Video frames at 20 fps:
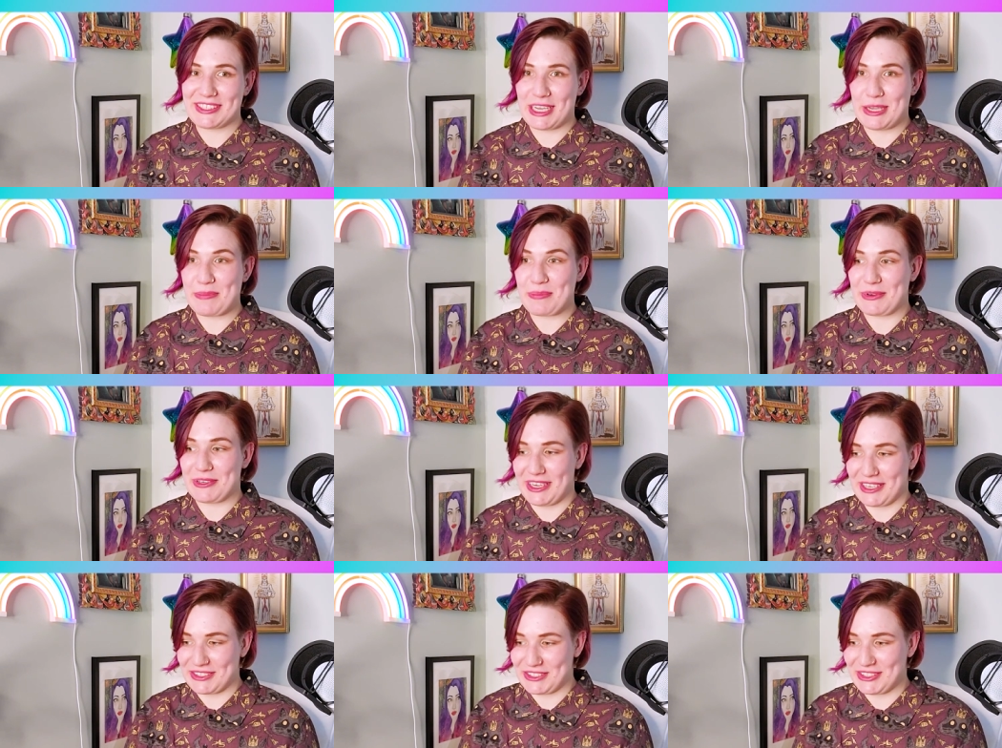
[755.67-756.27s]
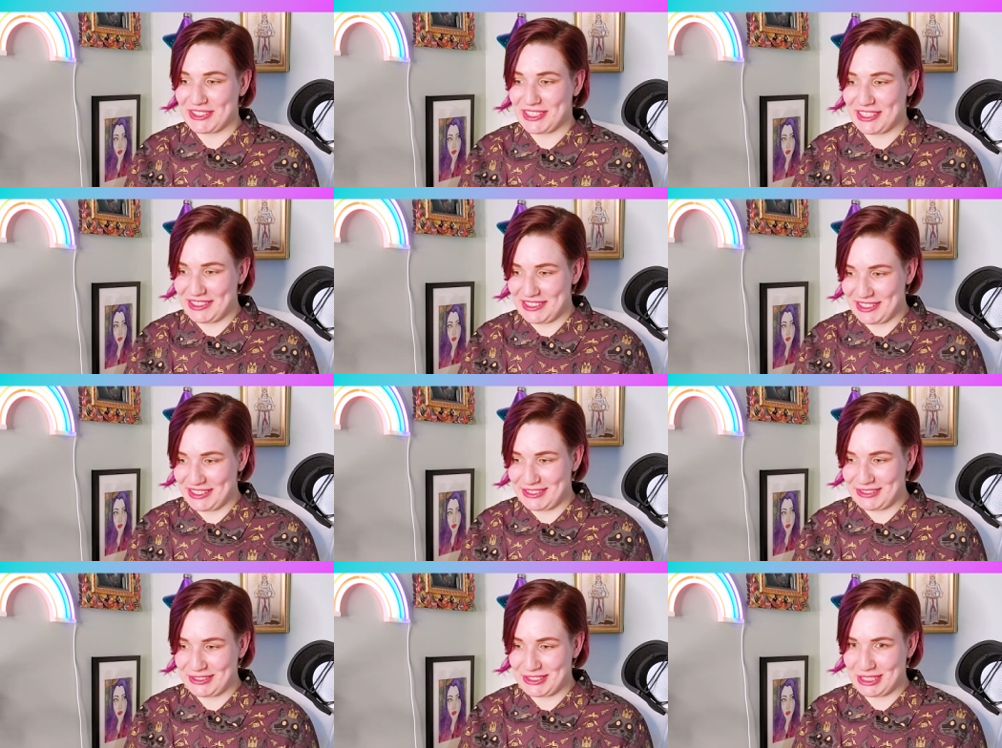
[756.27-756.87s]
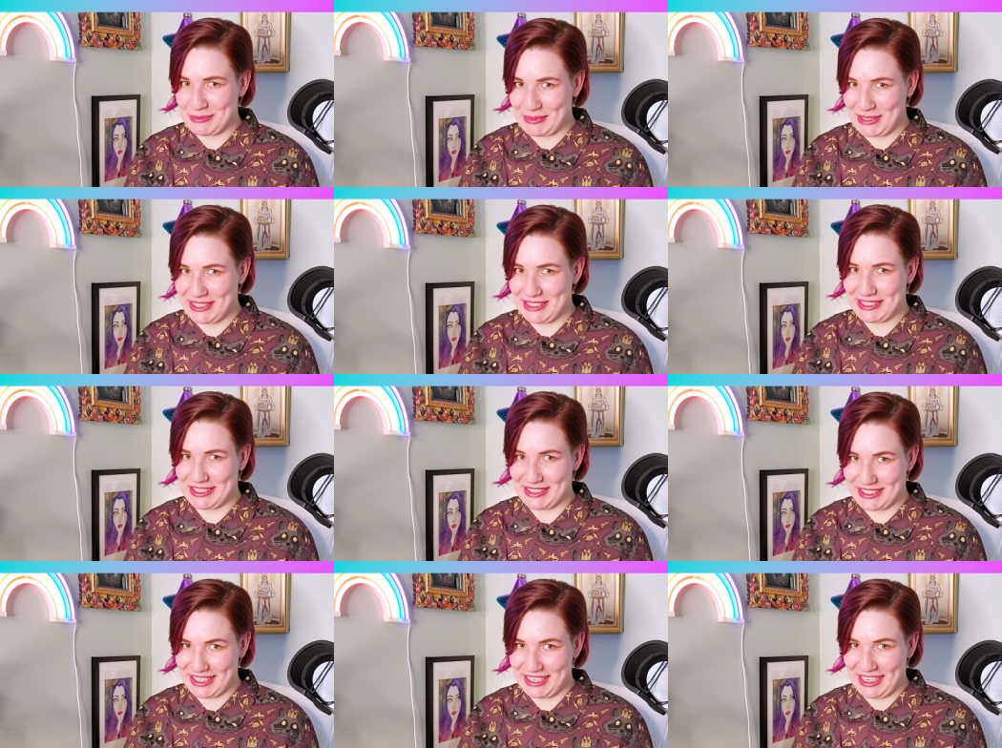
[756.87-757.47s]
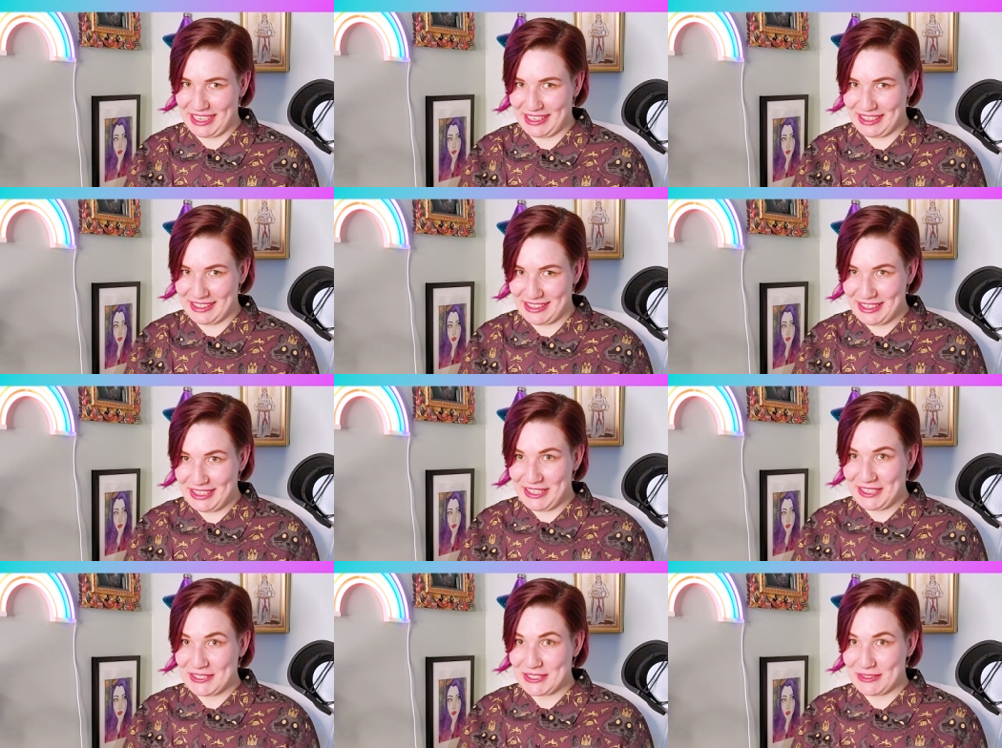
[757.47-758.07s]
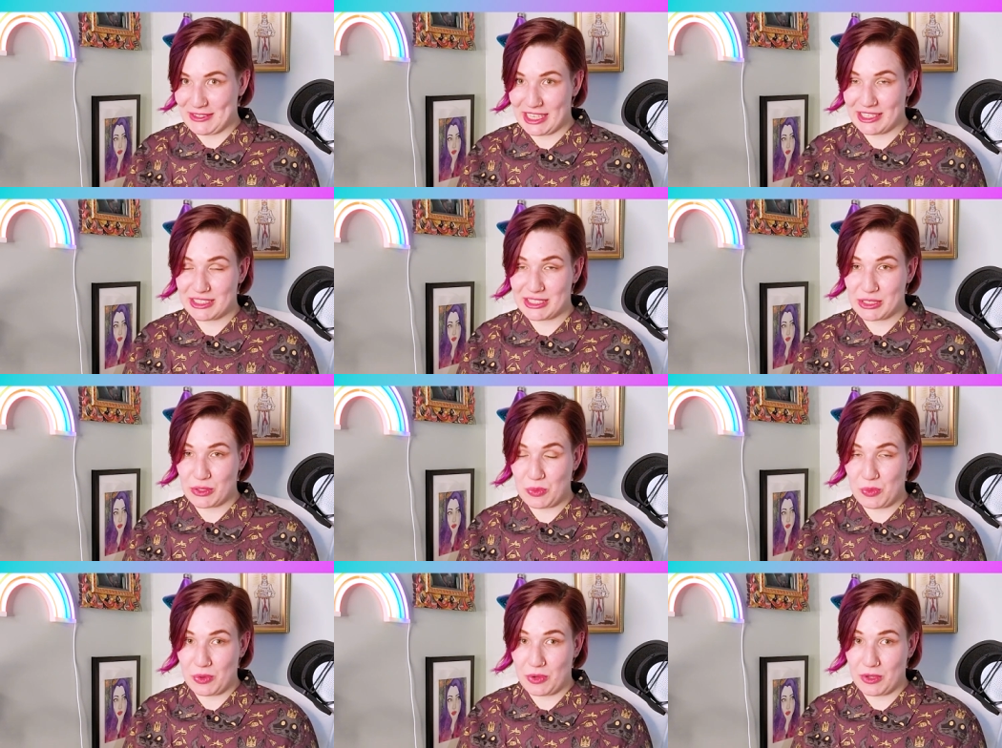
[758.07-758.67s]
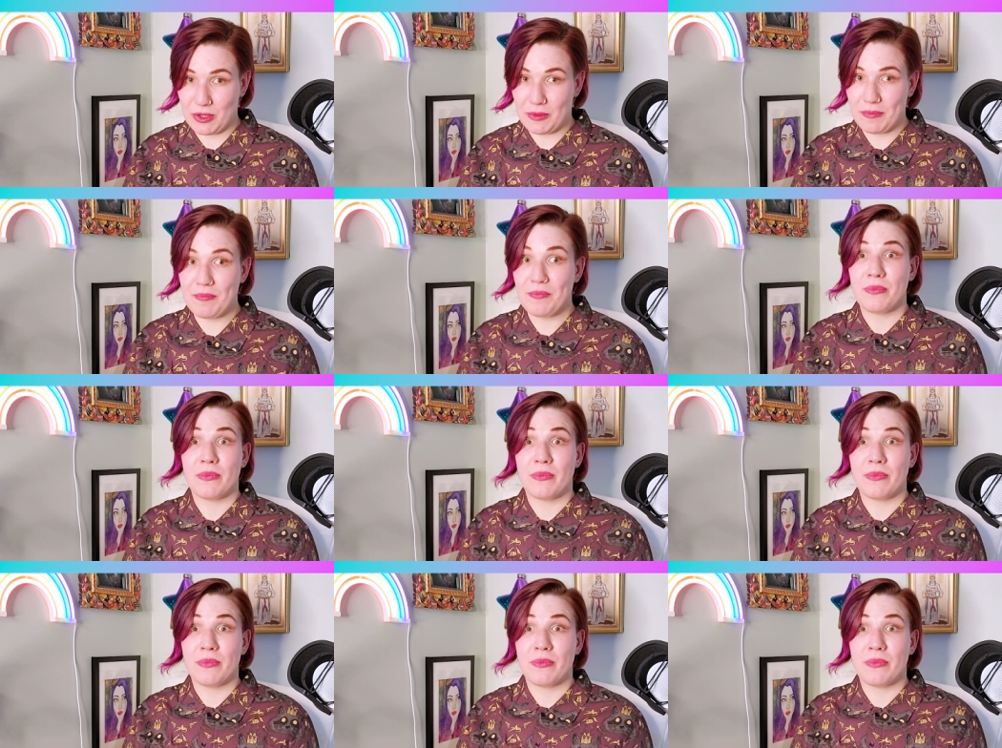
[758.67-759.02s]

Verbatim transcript: and production continues to be delayed. So that's cool.